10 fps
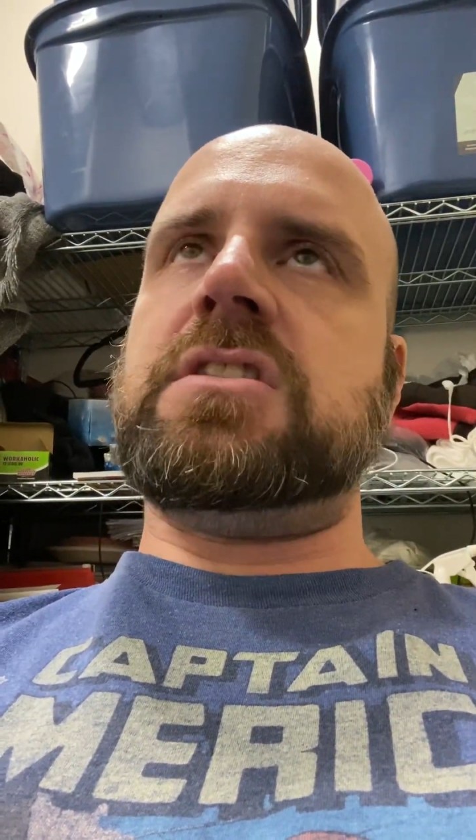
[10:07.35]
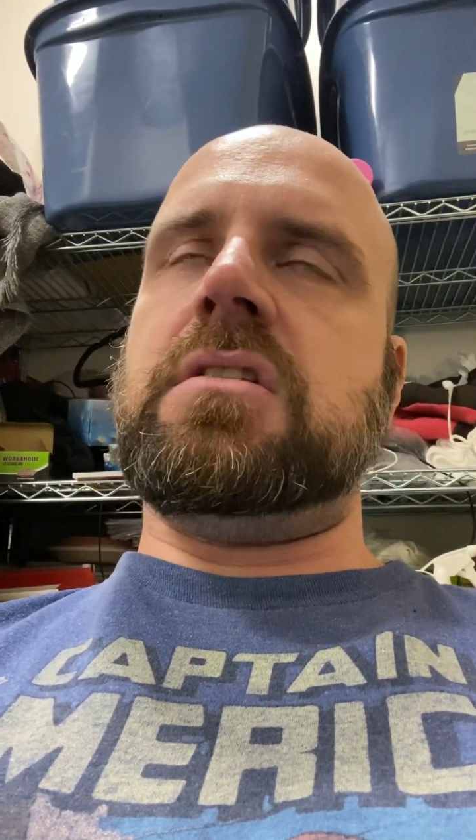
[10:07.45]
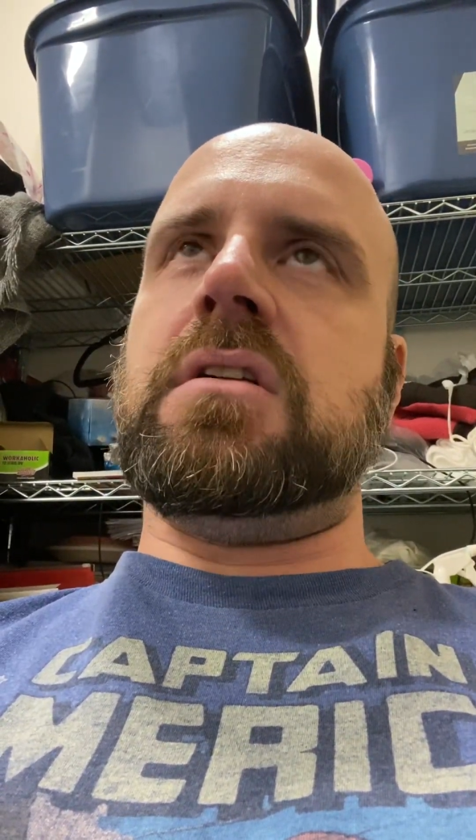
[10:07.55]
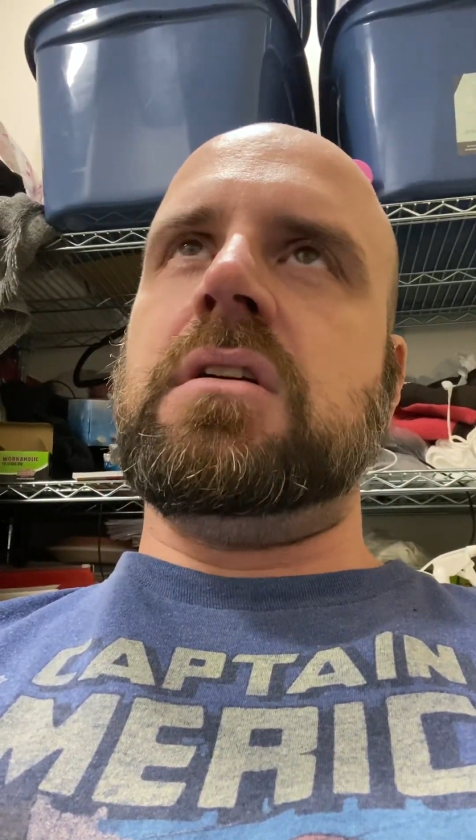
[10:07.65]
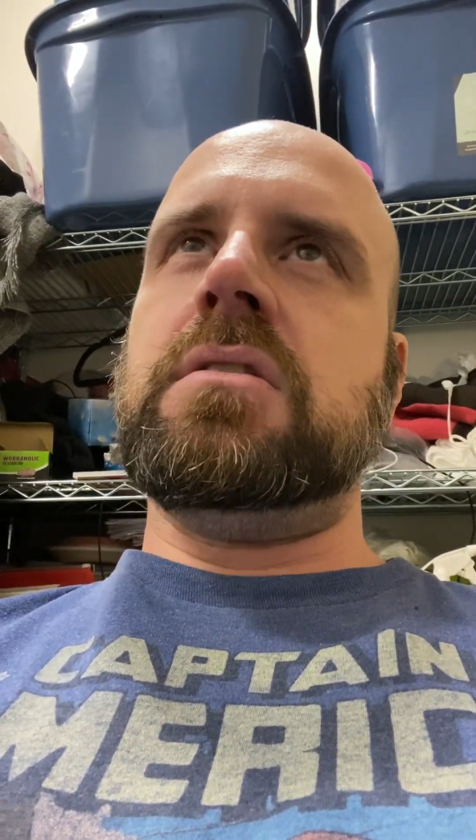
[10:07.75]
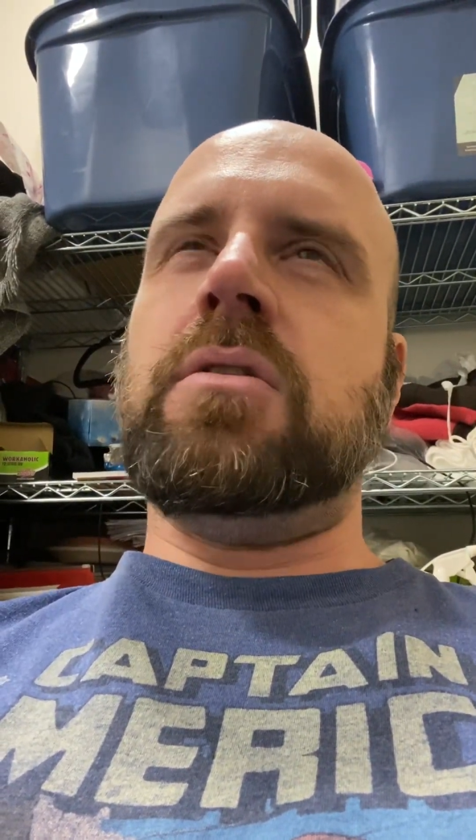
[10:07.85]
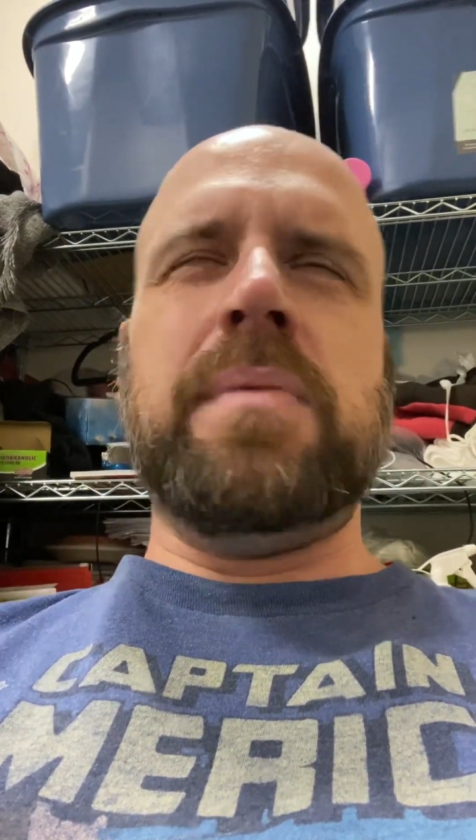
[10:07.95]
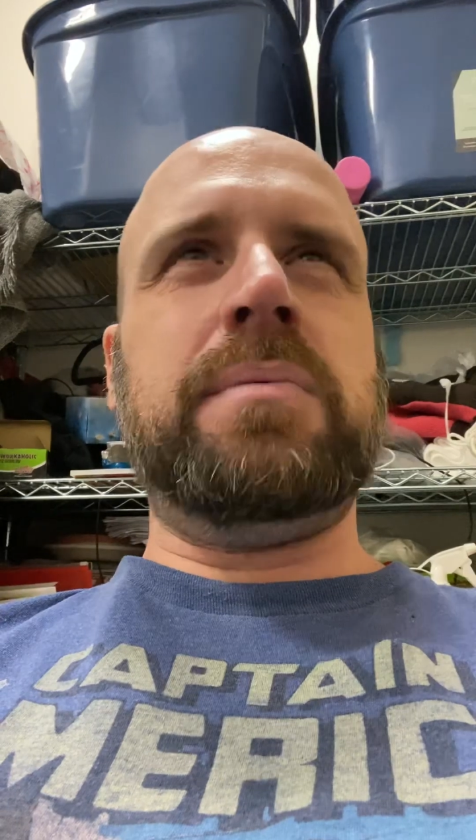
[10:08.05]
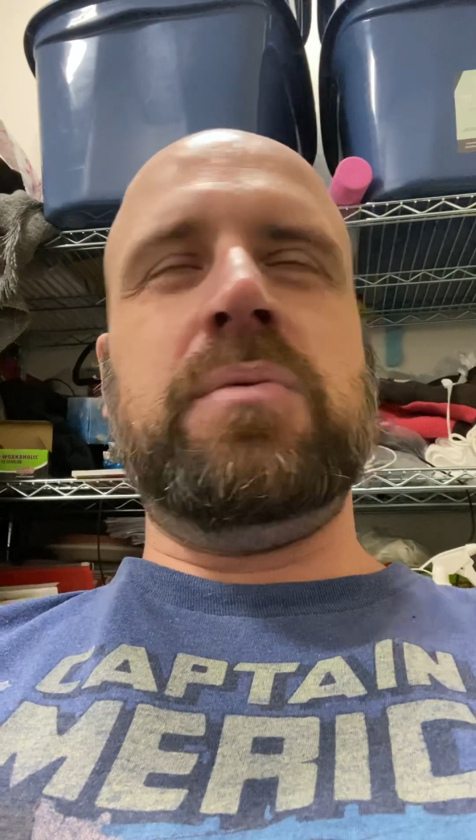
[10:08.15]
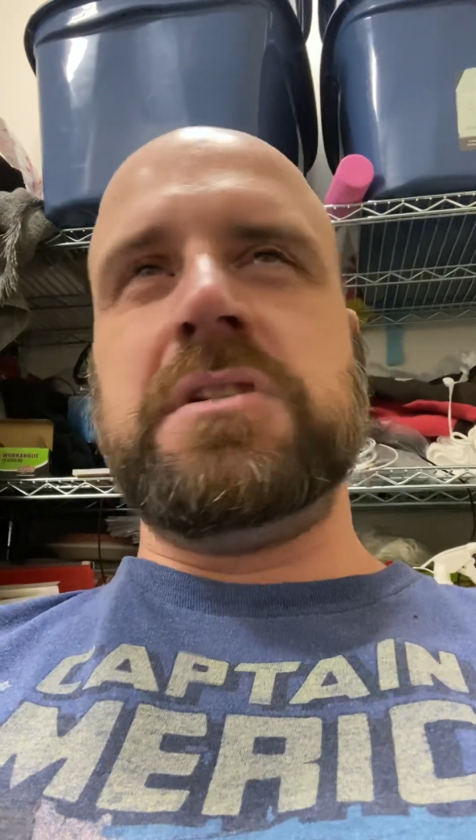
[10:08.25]
year, or
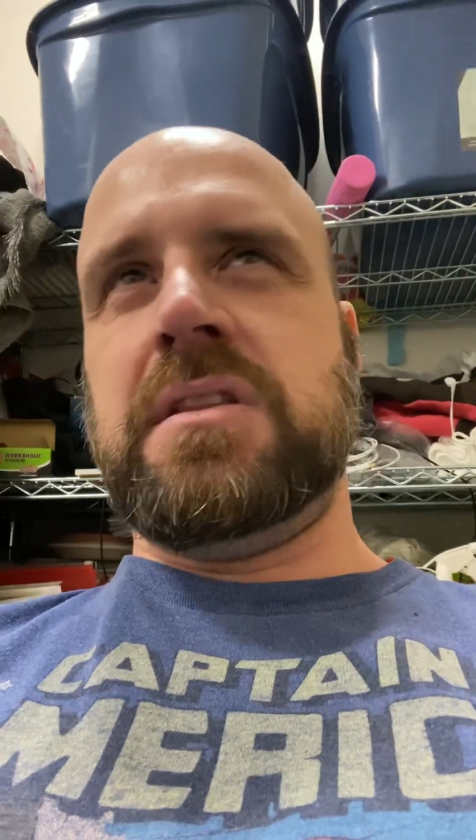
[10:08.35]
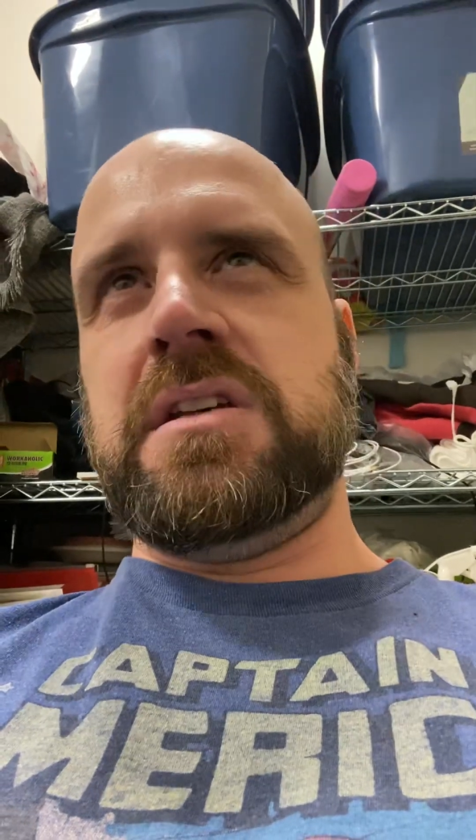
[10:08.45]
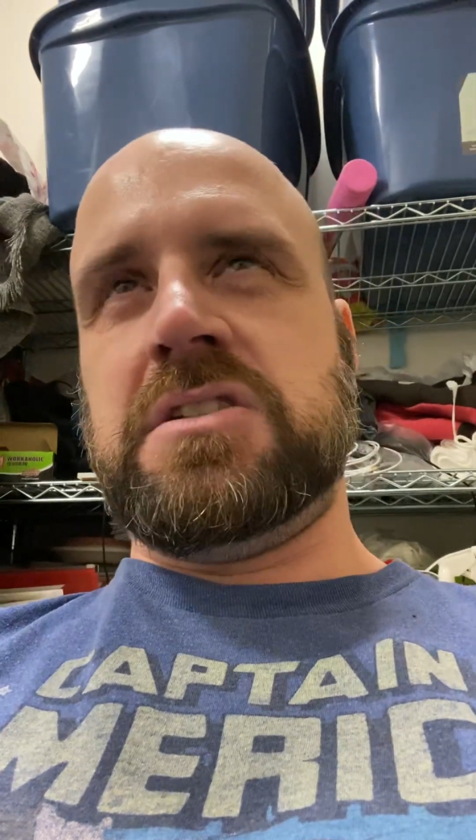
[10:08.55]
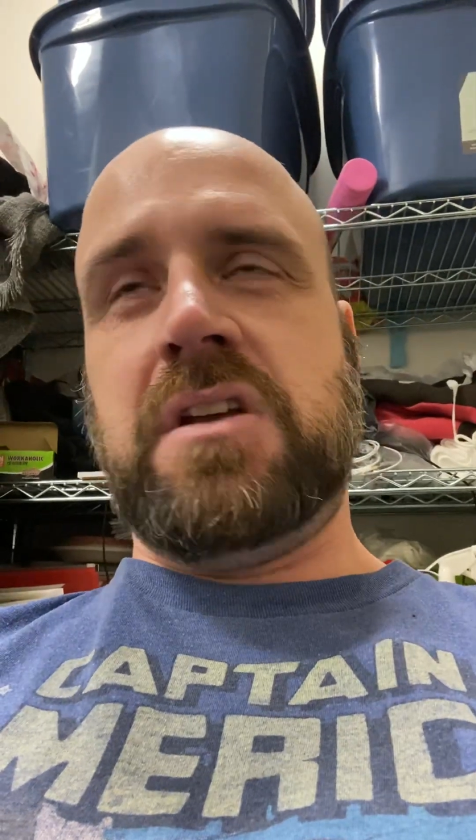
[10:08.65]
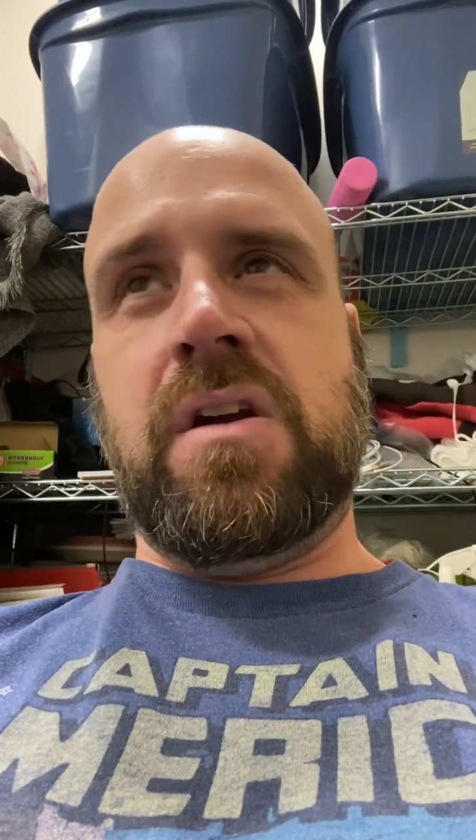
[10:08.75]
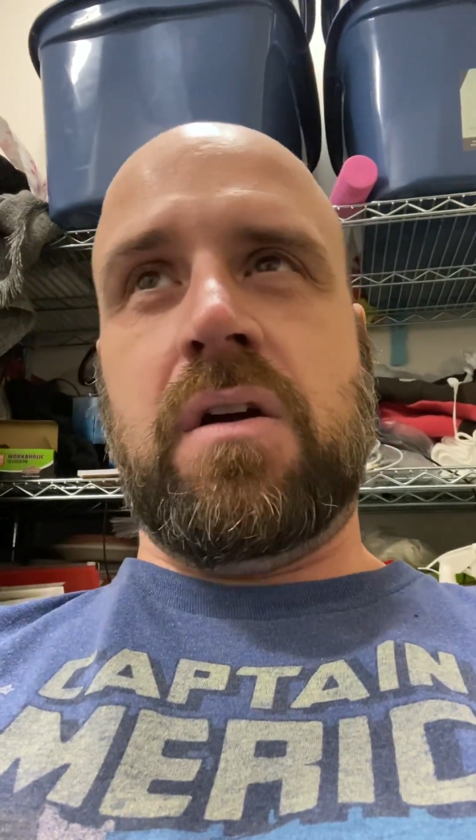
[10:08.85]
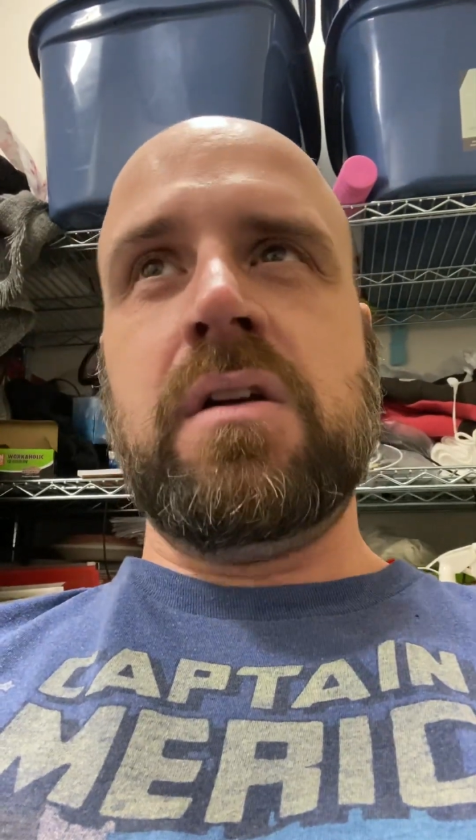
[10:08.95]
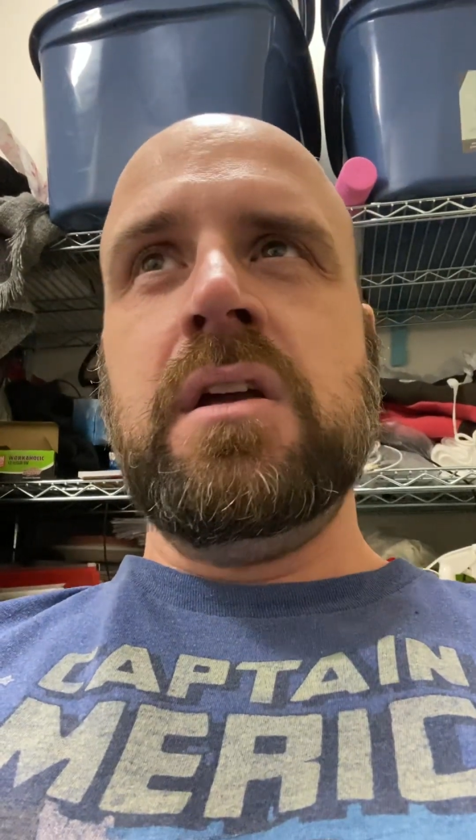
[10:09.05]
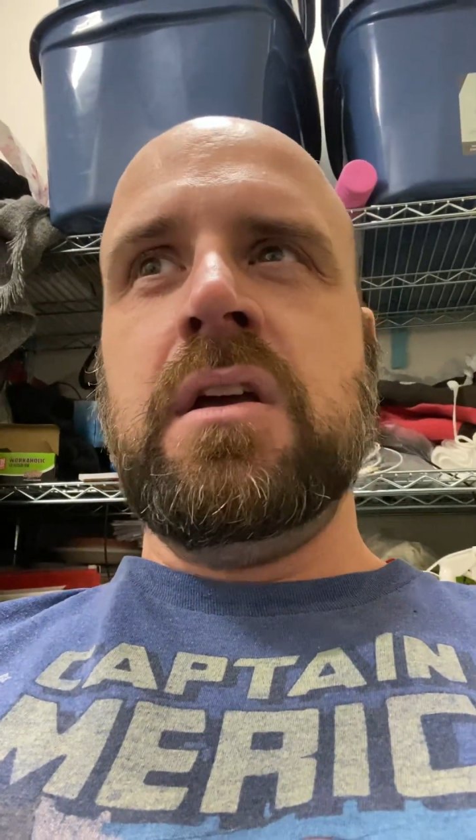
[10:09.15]
maybe was it this year?